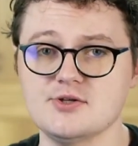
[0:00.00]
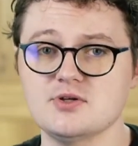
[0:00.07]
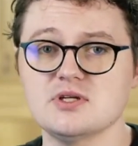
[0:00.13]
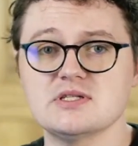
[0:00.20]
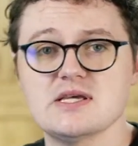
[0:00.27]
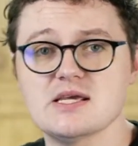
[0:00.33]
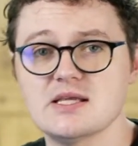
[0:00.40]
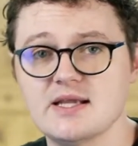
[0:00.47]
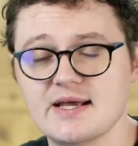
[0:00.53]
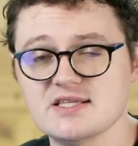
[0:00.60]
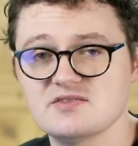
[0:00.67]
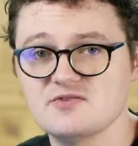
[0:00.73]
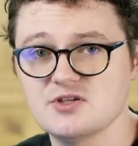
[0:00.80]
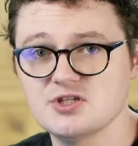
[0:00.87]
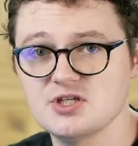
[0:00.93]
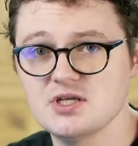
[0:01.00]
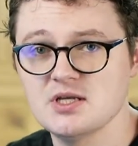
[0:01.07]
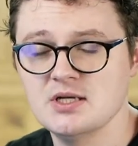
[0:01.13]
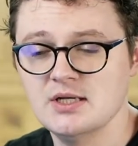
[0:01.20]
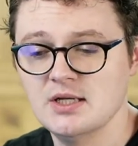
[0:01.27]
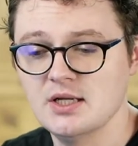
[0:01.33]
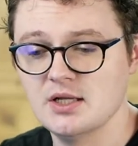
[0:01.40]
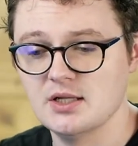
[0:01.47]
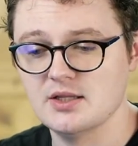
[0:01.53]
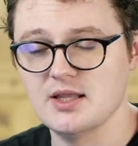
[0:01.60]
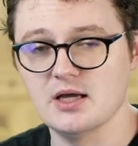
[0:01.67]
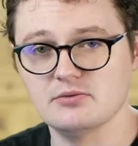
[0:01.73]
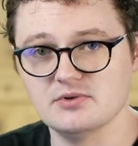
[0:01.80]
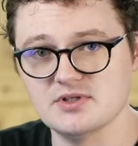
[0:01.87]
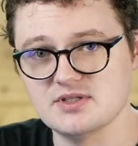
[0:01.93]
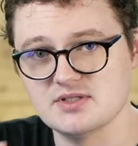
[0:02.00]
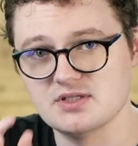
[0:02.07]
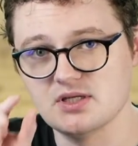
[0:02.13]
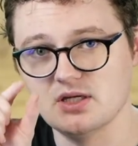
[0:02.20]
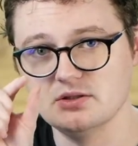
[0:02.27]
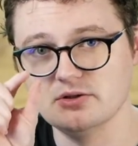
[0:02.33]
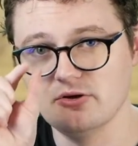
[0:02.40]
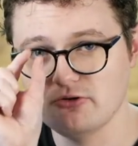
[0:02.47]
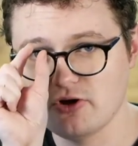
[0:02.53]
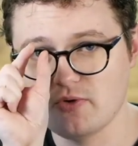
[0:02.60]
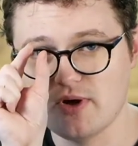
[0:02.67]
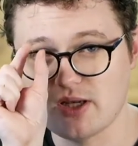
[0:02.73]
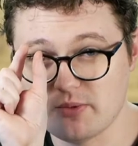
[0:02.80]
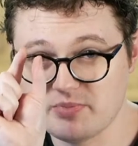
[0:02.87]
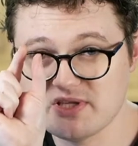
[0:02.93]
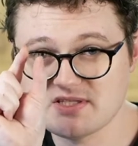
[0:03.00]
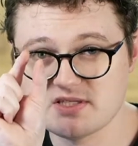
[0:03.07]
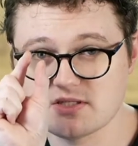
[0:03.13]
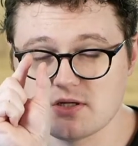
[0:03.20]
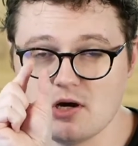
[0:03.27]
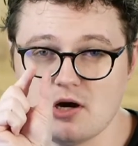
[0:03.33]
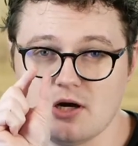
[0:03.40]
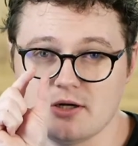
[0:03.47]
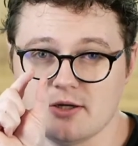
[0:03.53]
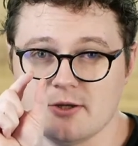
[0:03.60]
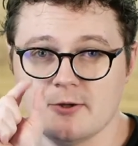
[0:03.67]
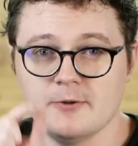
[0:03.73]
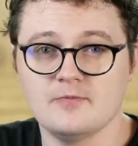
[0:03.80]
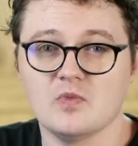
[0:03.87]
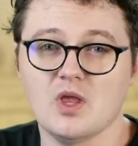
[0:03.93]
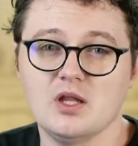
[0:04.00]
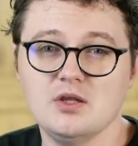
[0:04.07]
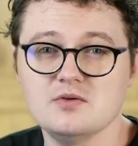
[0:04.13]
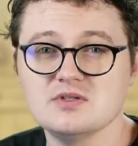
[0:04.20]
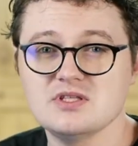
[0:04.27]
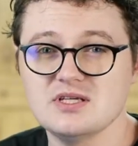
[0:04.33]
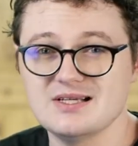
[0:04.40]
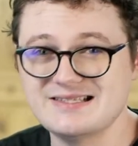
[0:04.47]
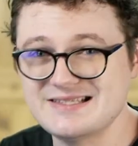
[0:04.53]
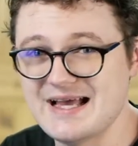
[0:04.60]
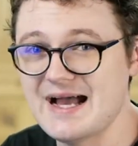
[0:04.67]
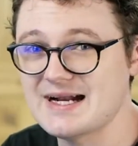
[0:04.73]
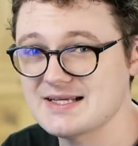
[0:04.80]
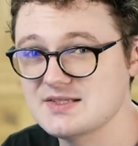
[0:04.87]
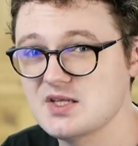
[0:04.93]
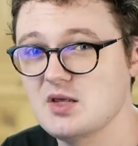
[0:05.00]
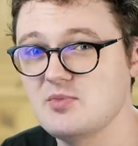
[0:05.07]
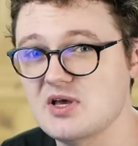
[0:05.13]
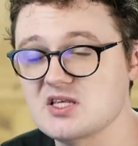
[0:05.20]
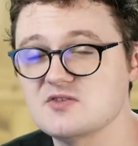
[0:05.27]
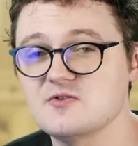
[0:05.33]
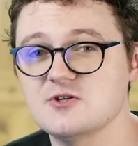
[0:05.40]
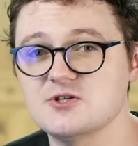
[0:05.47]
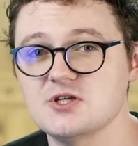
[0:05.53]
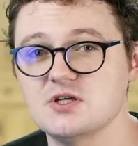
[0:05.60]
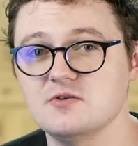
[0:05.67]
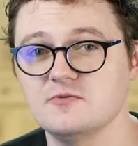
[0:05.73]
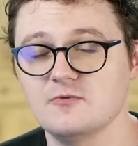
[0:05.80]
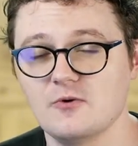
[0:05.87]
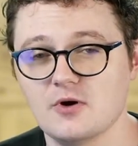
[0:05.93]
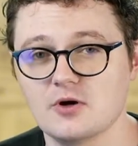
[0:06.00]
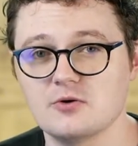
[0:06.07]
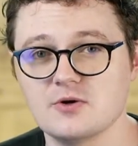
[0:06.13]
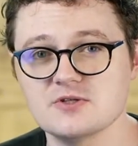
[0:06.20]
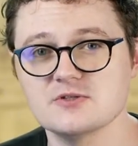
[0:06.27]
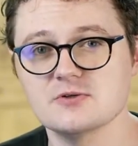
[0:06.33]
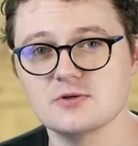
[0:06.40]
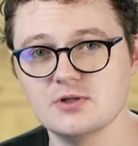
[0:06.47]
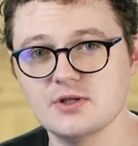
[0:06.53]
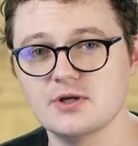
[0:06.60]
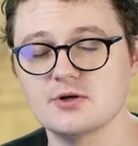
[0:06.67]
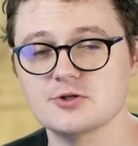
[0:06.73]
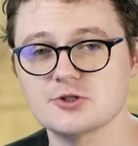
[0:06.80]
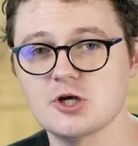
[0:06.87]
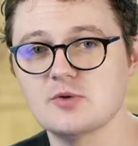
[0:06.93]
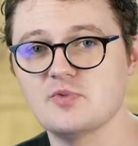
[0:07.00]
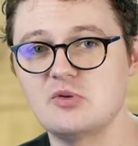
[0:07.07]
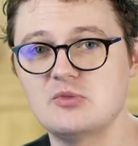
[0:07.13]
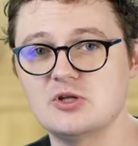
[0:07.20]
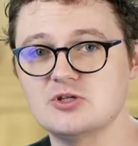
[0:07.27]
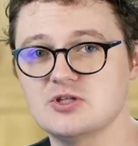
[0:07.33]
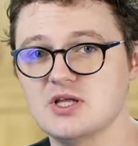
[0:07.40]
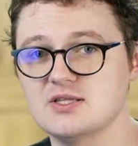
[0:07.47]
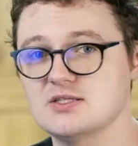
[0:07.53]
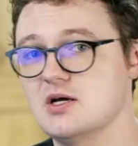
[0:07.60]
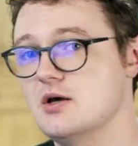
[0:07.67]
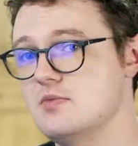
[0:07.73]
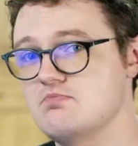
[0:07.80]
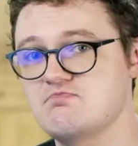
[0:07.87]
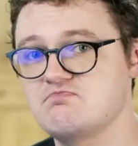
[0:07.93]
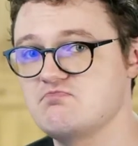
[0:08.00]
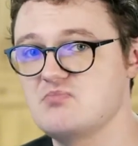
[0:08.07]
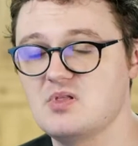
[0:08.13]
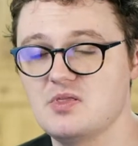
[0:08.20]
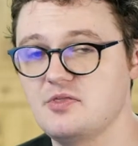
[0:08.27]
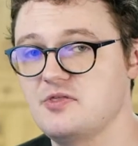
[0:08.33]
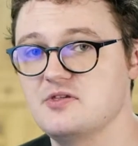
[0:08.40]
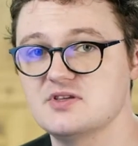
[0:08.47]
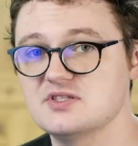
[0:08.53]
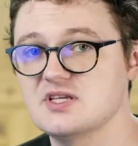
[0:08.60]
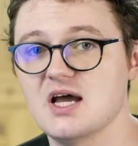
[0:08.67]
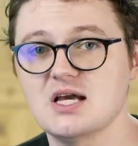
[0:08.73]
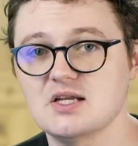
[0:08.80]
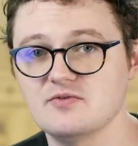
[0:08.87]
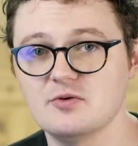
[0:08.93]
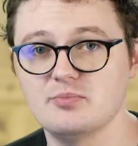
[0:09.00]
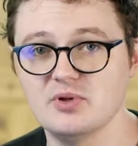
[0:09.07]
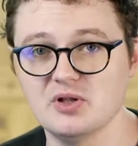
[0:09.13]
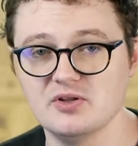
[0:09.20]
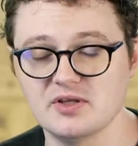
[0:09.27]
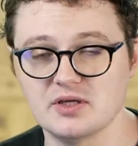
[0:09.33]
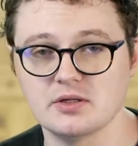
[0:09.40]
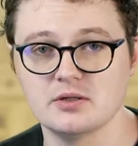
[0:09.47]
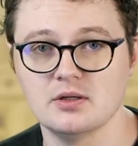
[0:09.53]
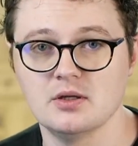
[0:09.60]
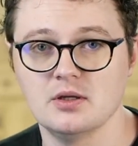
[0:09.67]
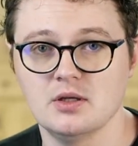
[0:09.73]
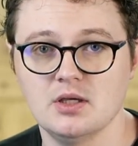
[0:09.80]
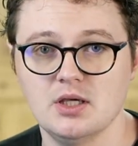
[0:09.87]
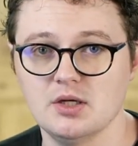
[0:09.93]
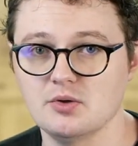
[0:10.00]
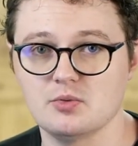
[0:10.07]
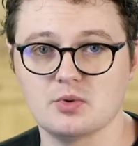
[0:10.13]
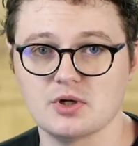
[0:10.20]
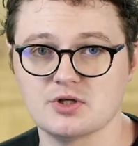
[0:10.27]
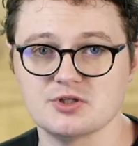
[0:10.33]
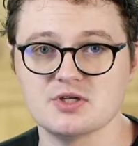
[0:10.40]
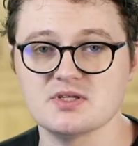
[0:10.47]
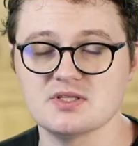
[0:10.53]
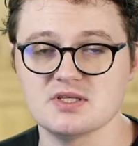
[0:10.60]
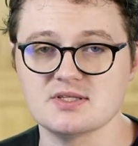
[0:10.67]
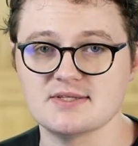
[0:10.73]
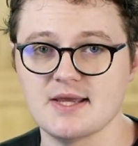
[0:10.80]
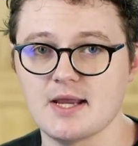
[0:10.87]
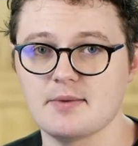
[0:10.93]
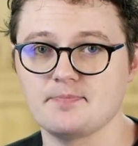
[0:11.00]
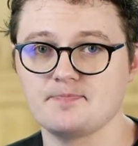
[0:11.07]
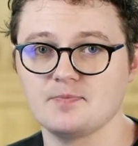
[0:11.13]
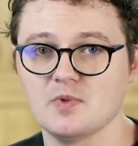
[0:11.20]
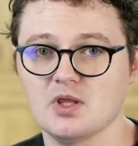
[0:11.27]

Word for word: You can take an SVG that was a logo on a business card and use the exact same SVG for a crystal clear, sharp image that's on the side of a building. It would work just the same.